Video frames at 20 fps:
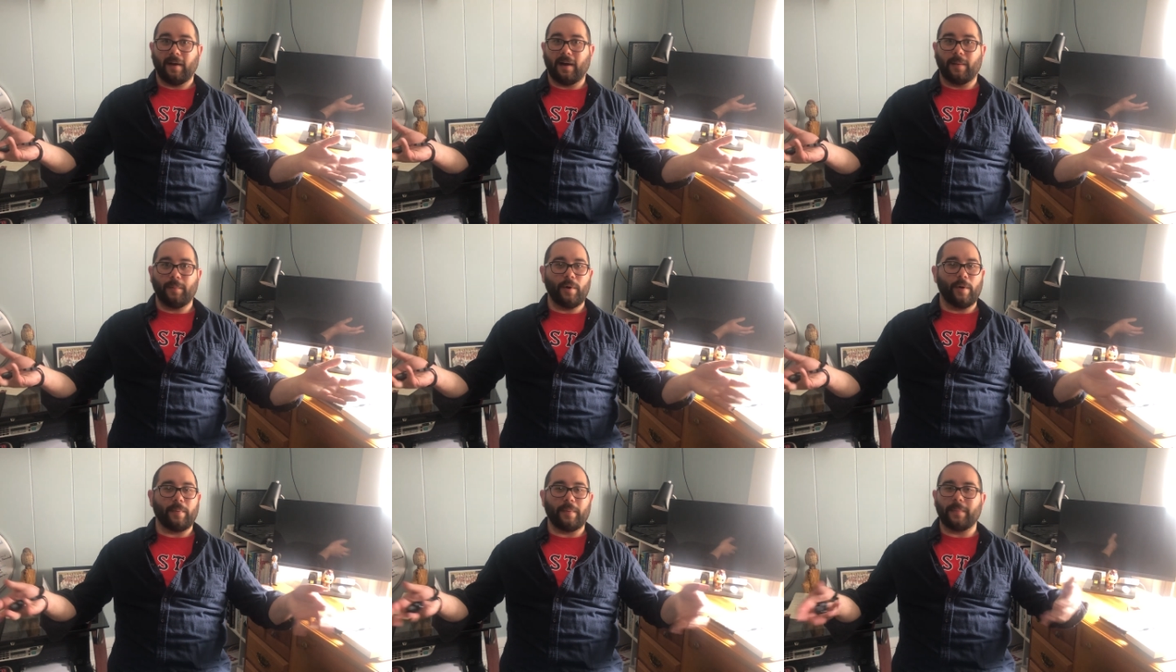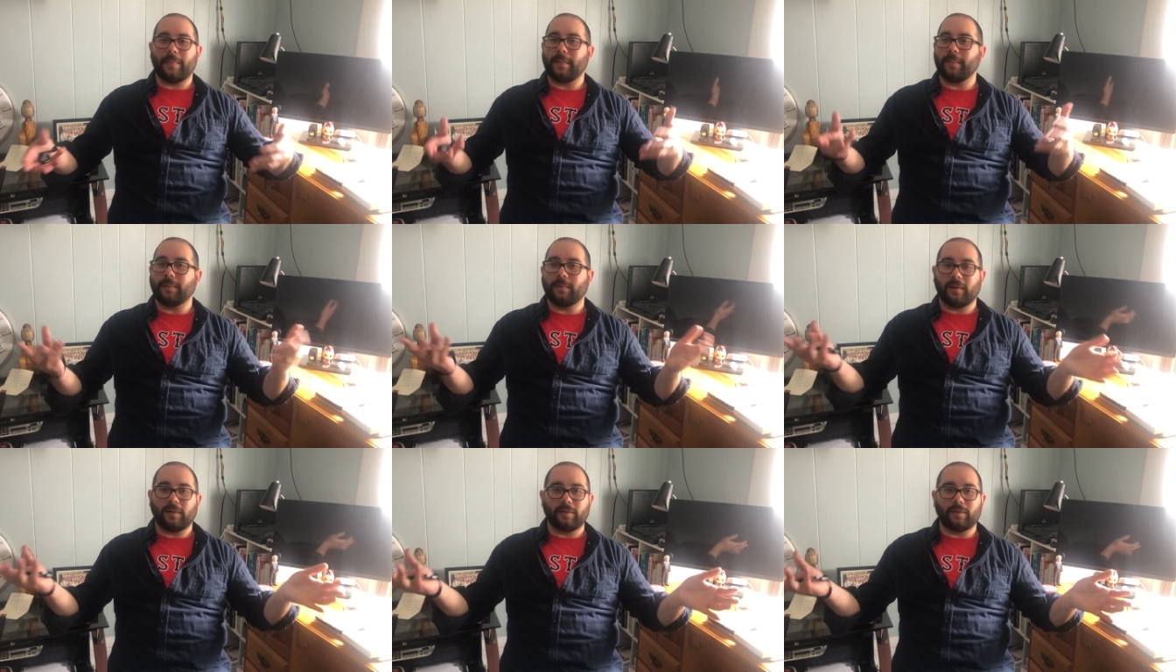I'm hoping
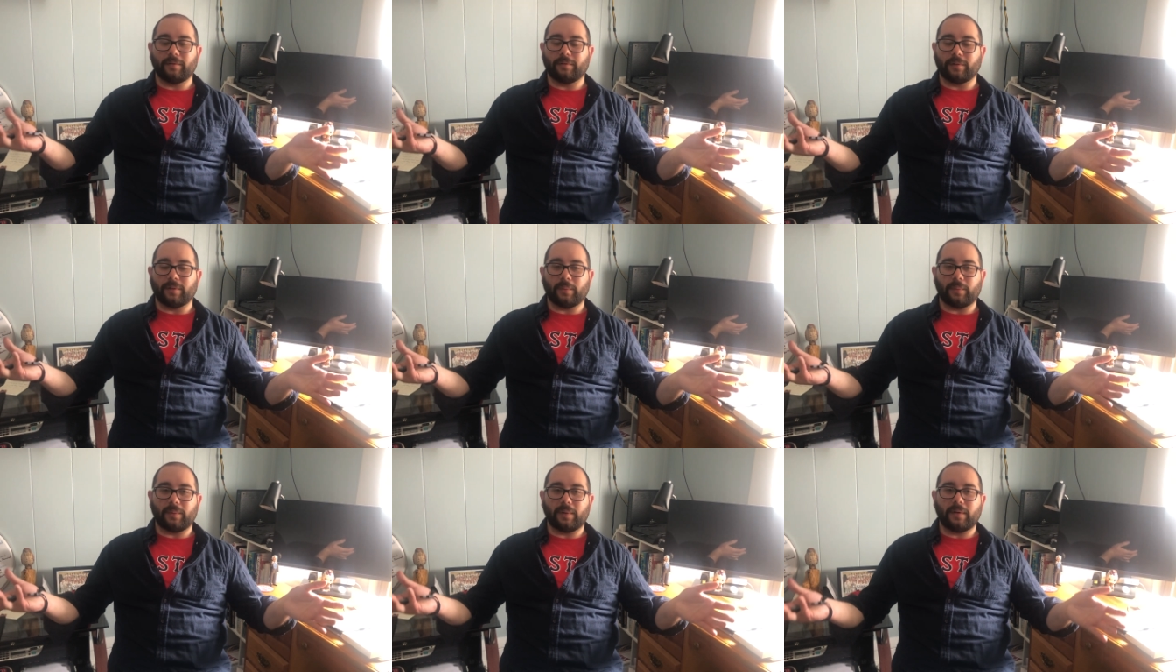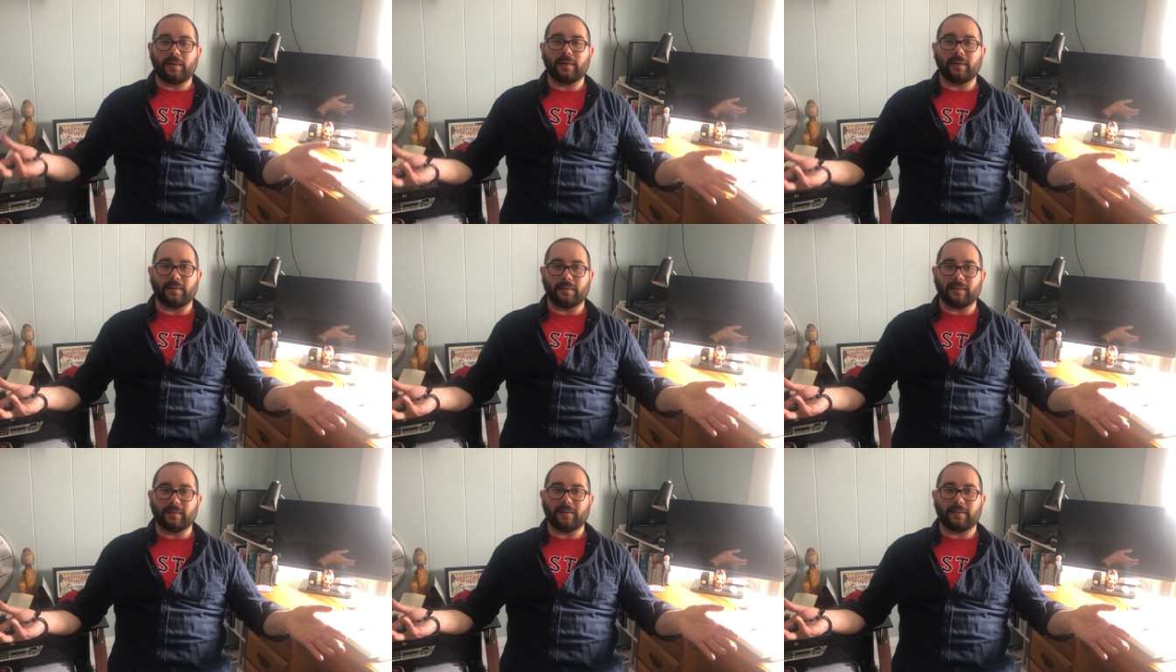people all over the
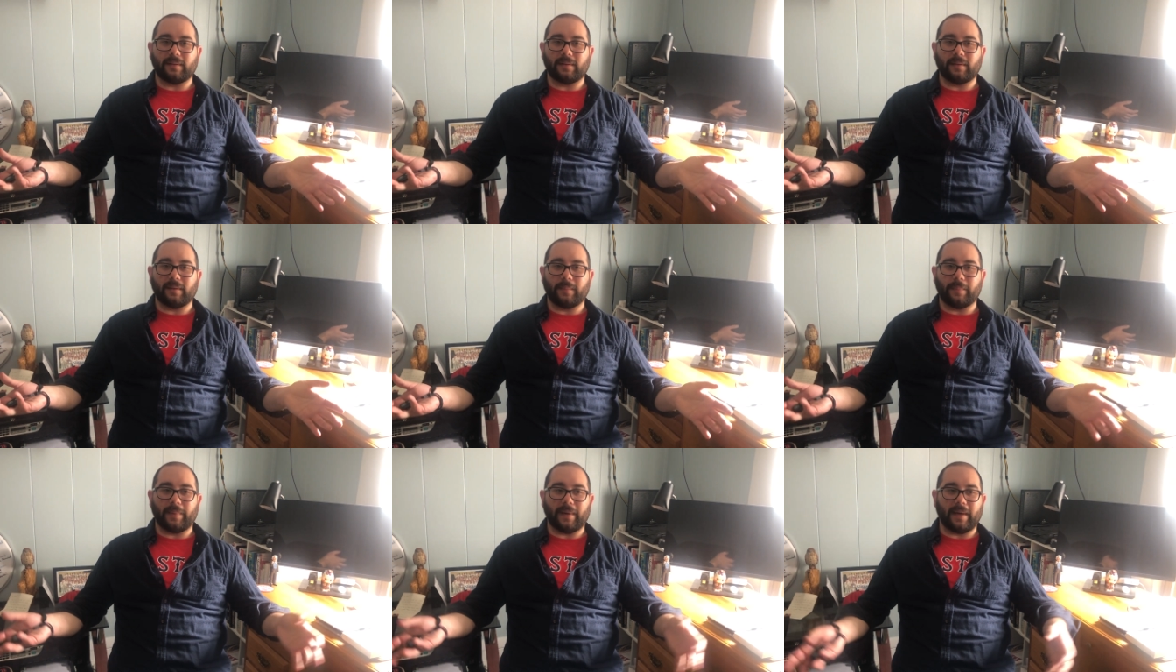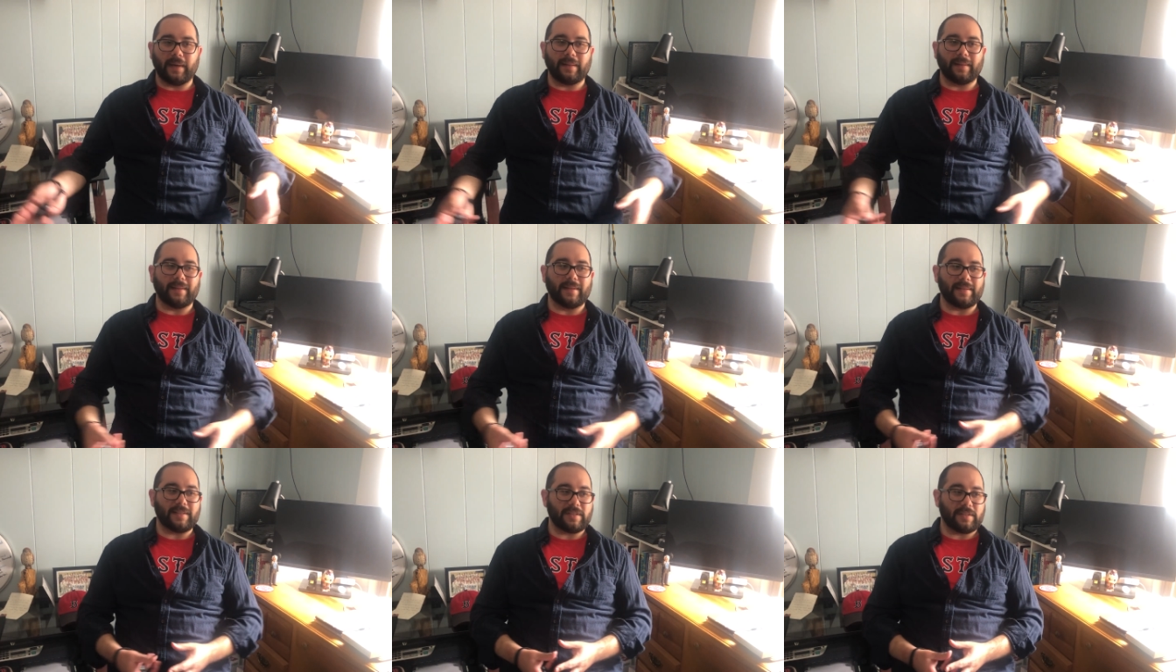world buy
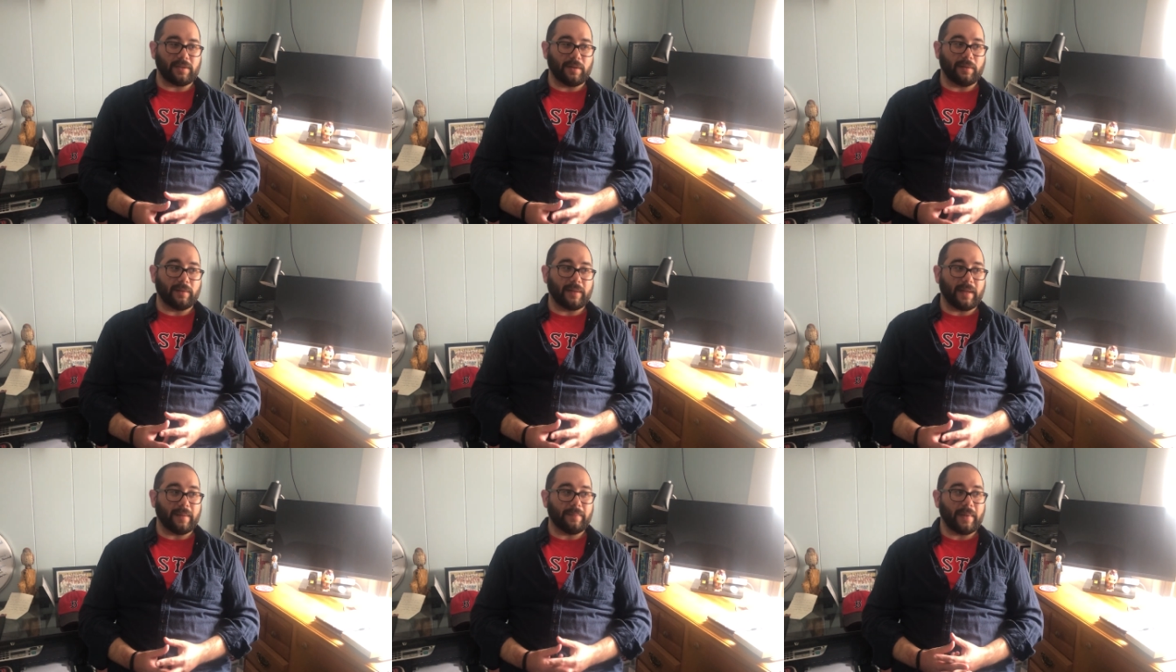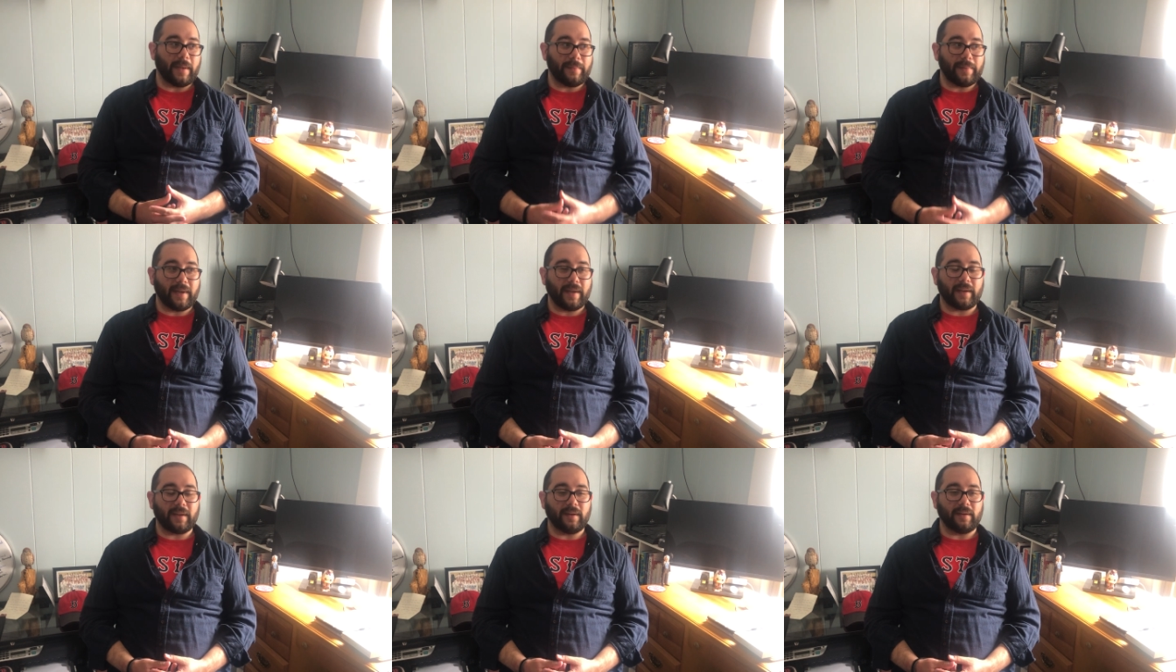this so that
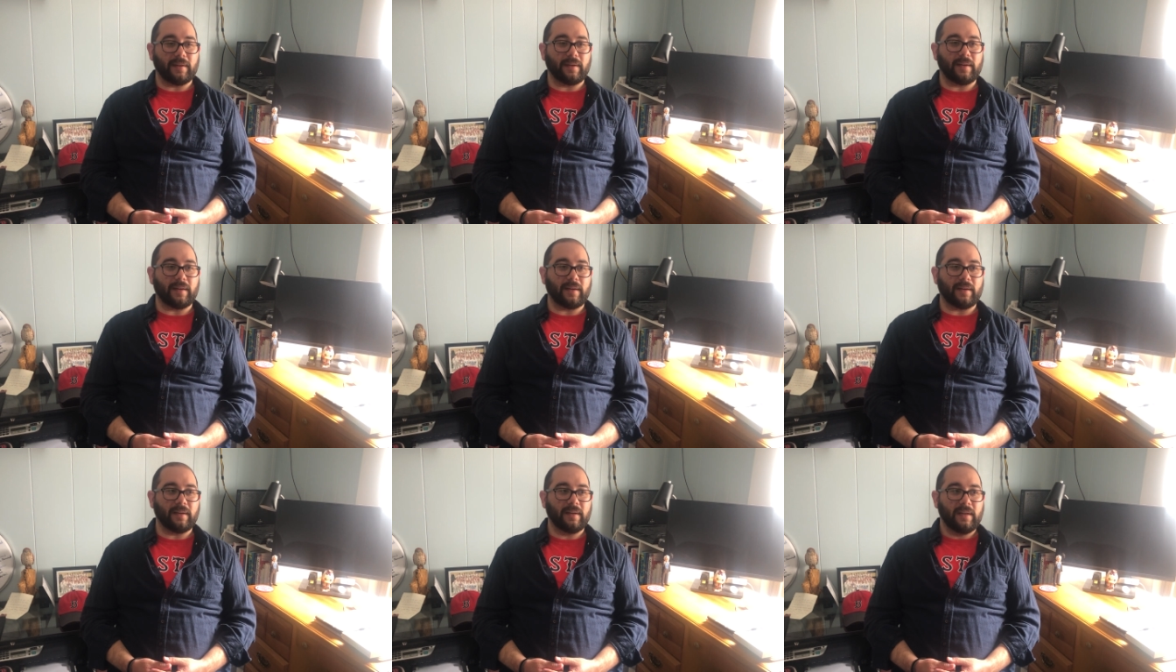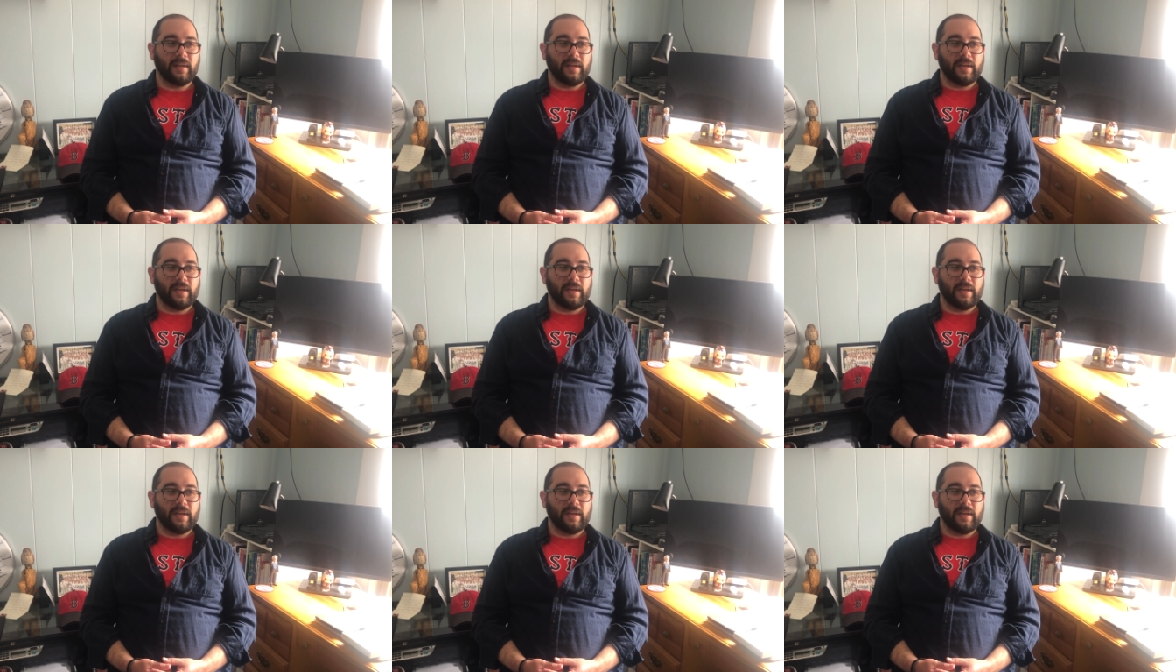maybe I can